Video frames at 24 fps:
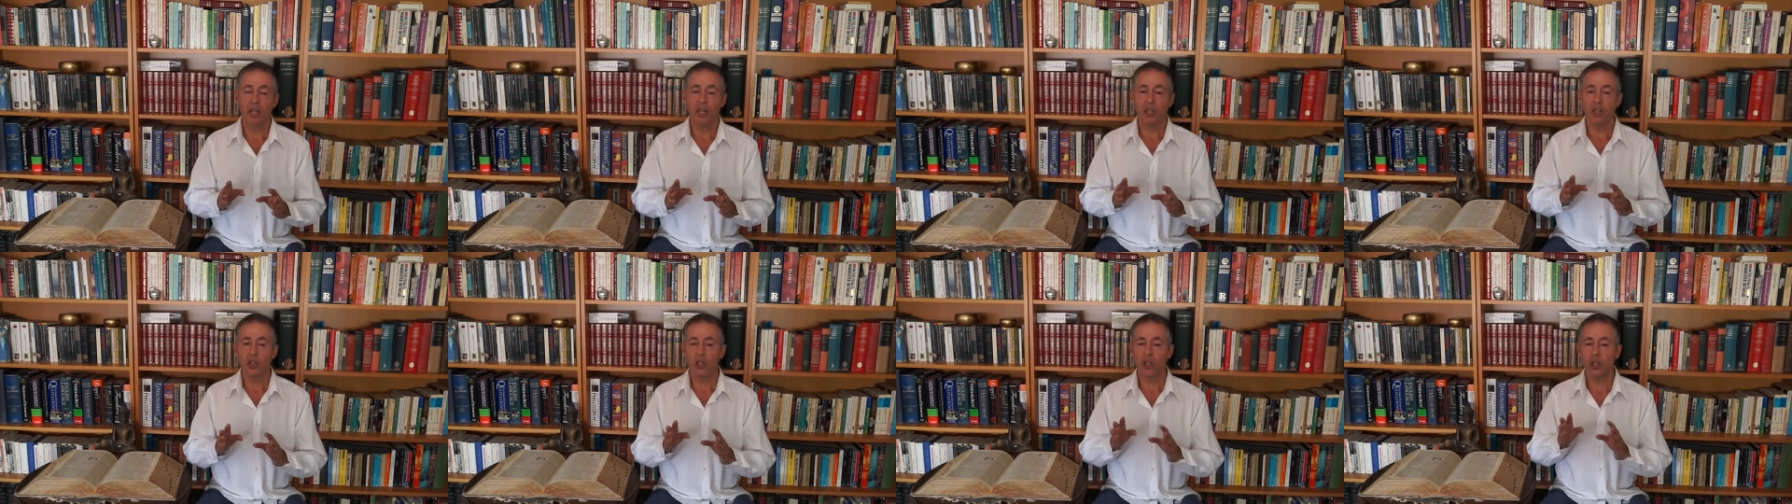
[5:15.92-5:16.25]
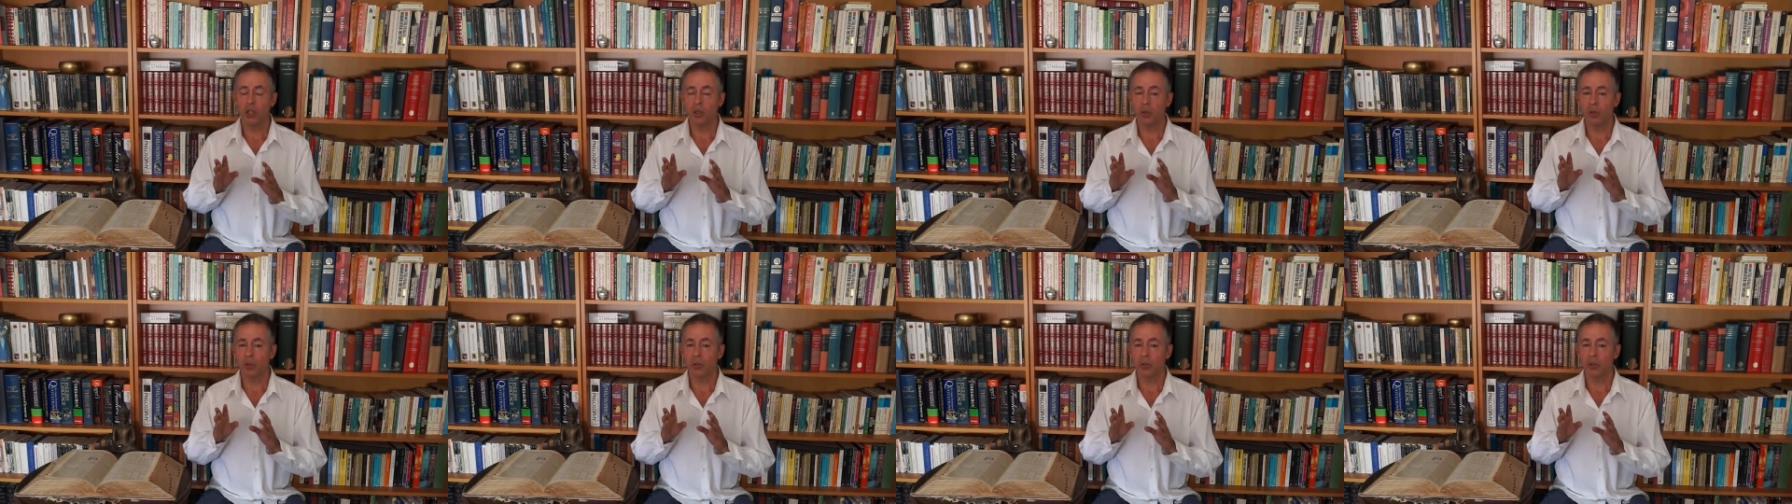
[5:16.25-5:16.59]

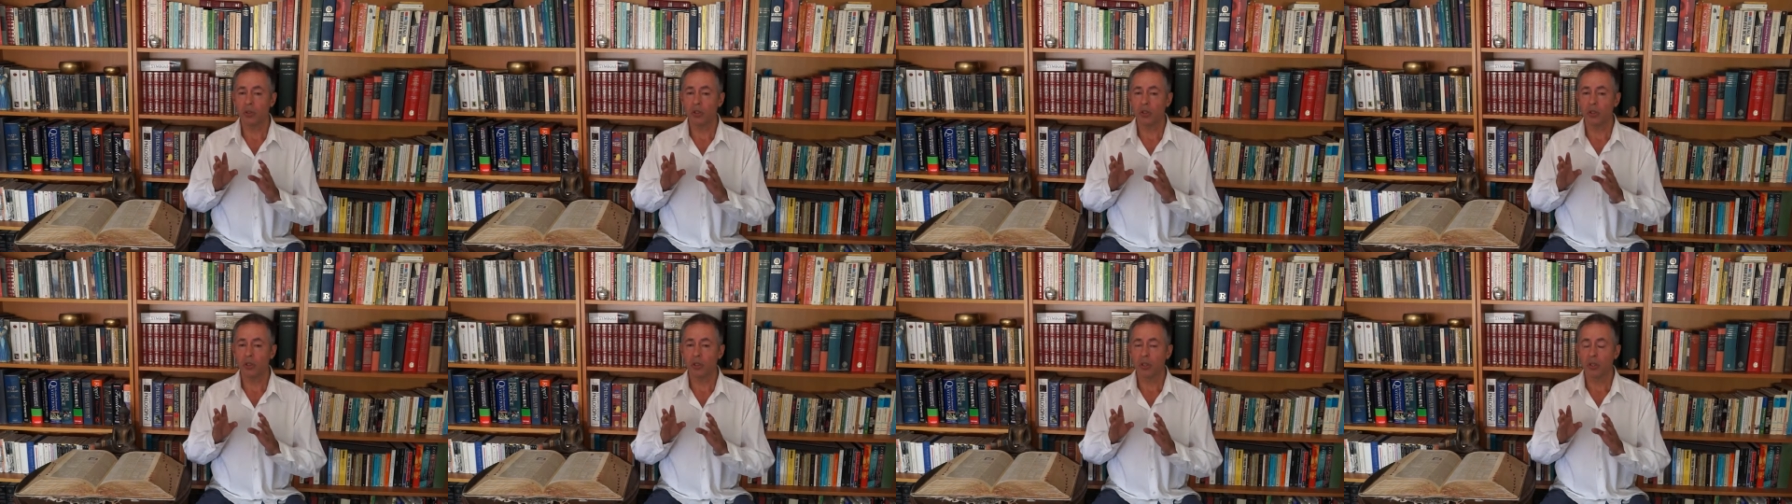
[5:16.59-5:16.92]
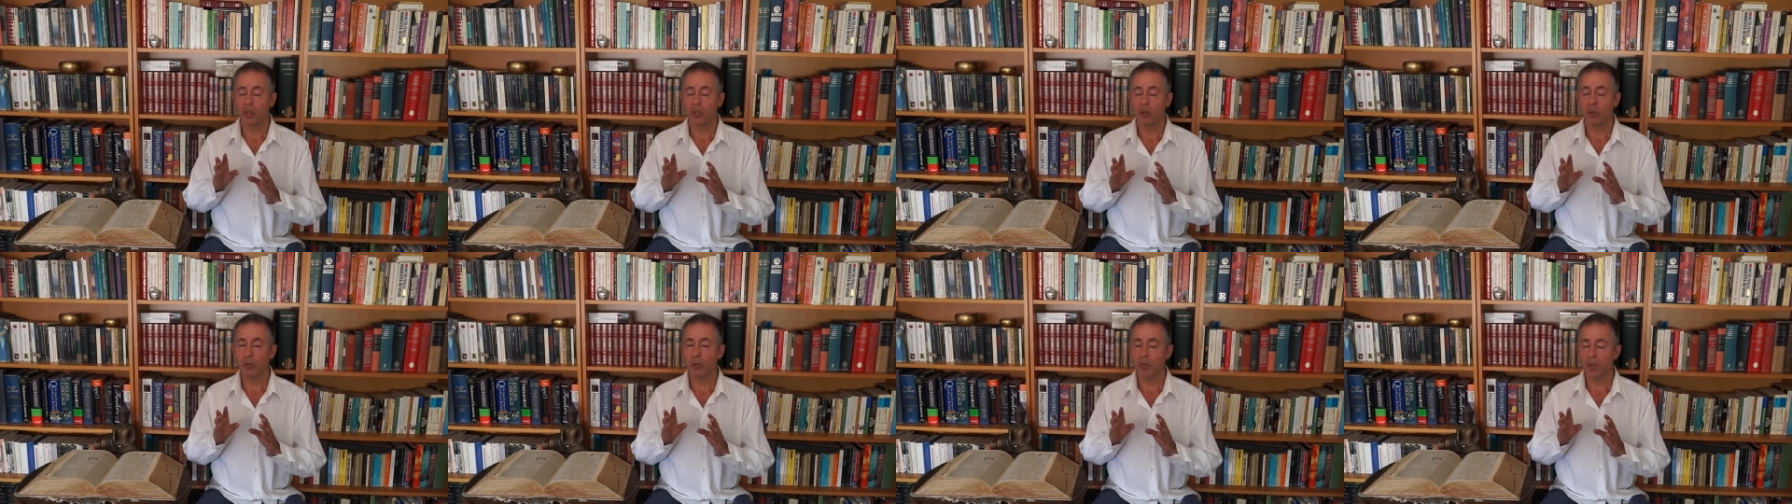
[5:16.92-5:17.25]
Jews,
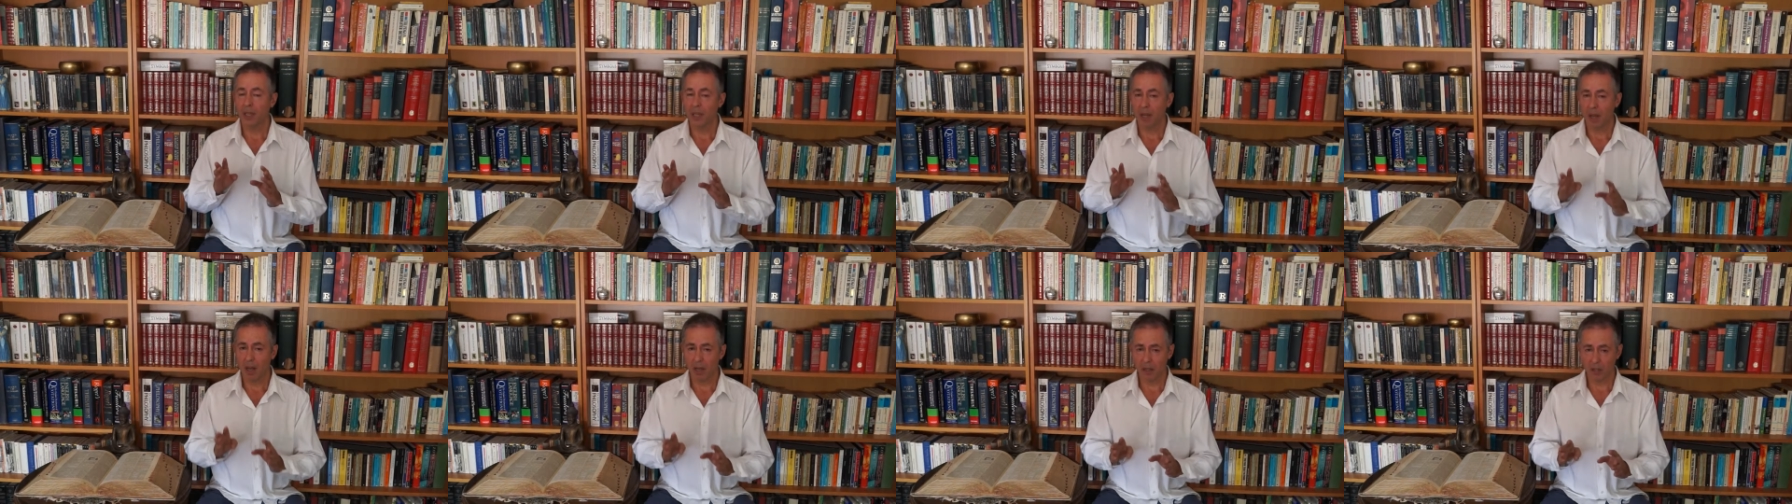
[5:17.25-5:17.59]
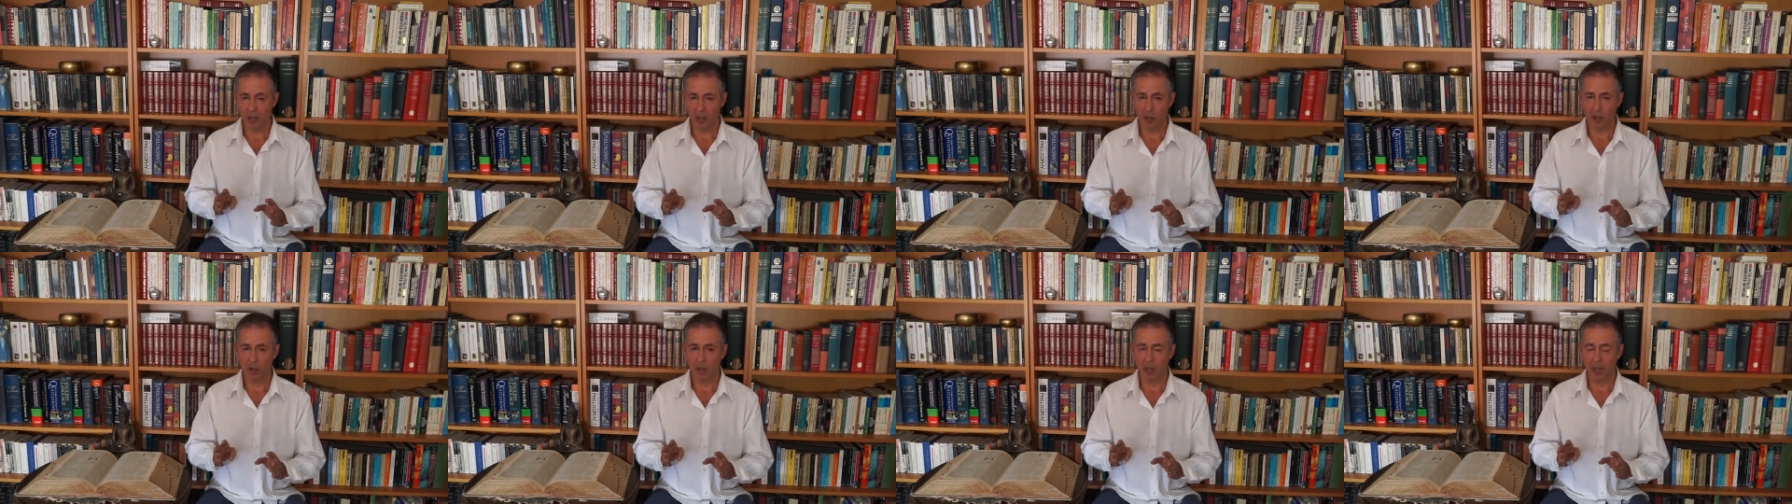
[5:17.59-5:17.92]
who were being
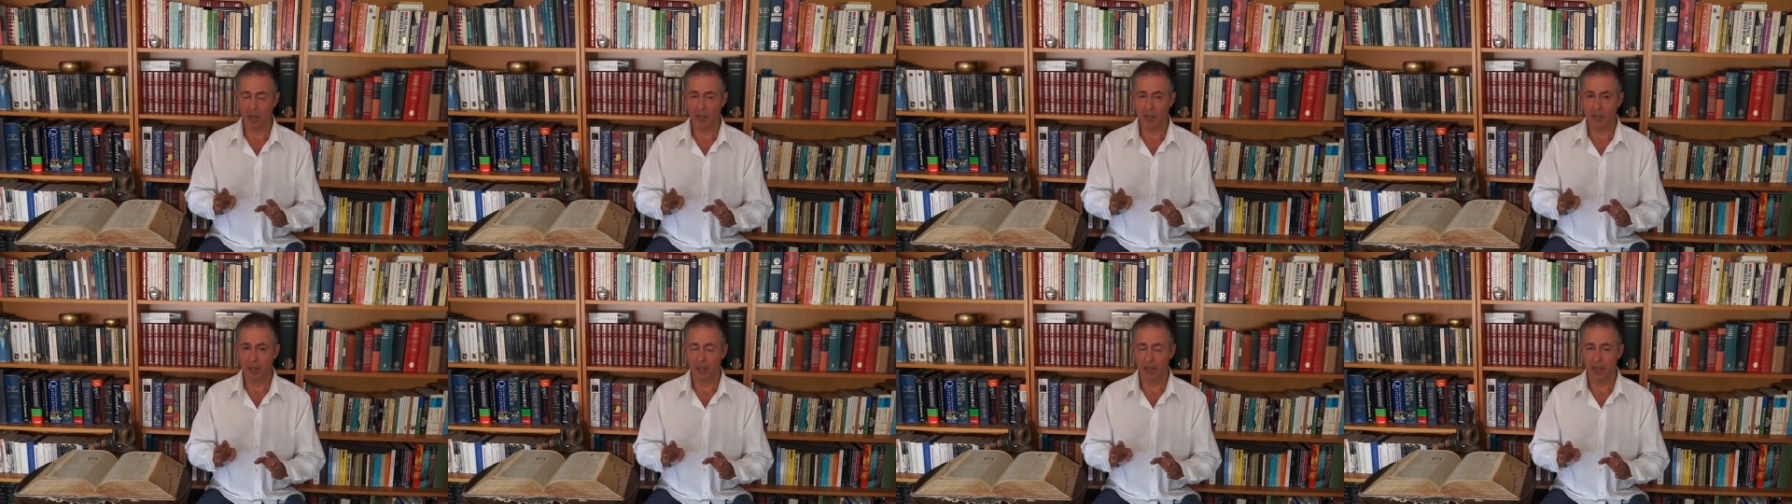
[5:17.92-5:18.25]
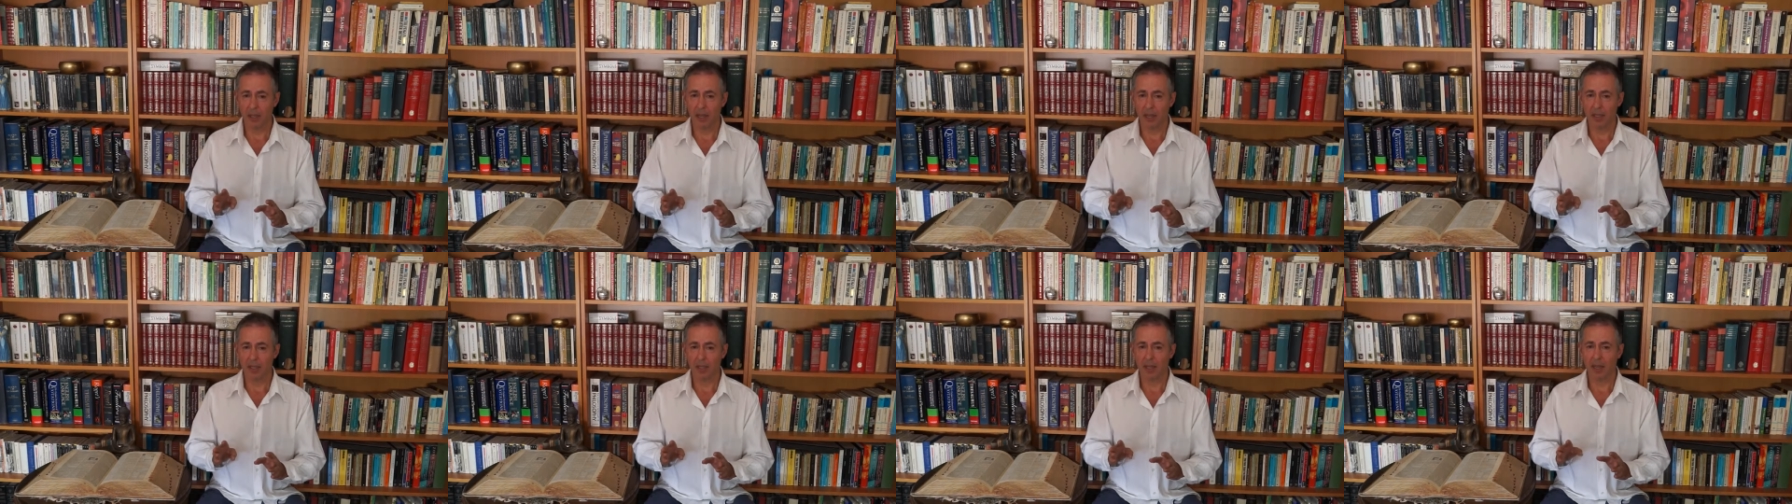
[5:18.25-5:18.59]
ostracized at
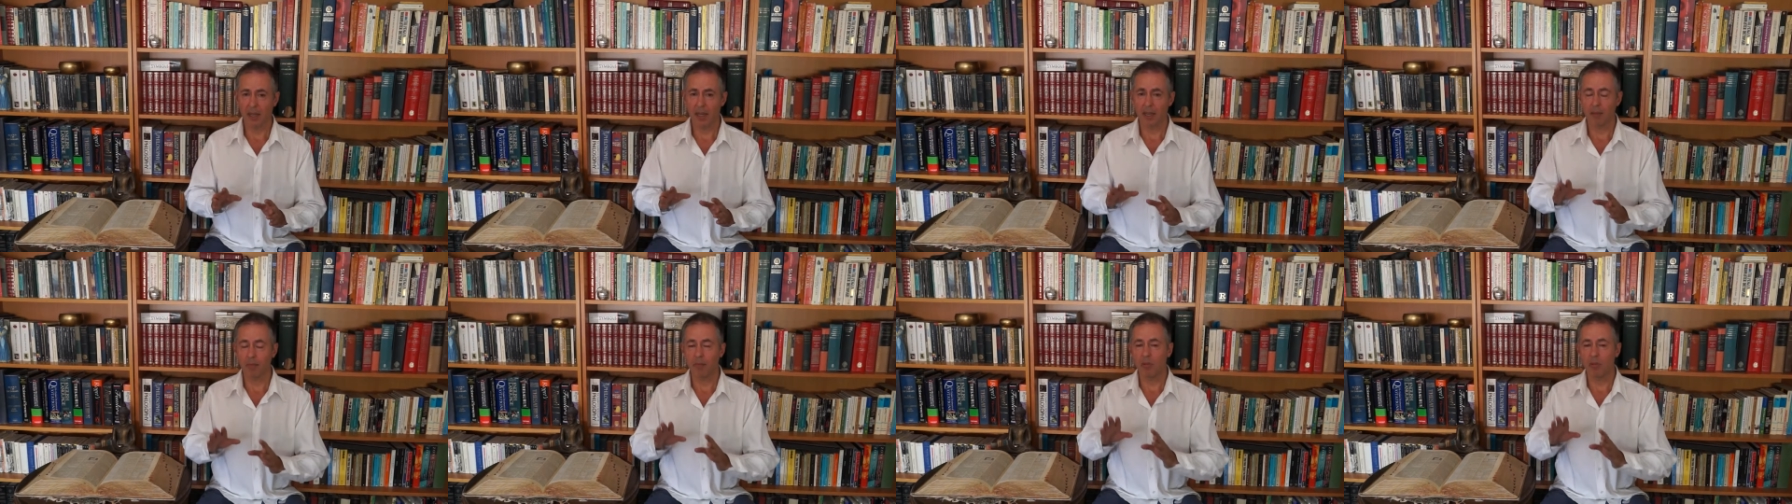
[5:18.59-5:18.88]
that time,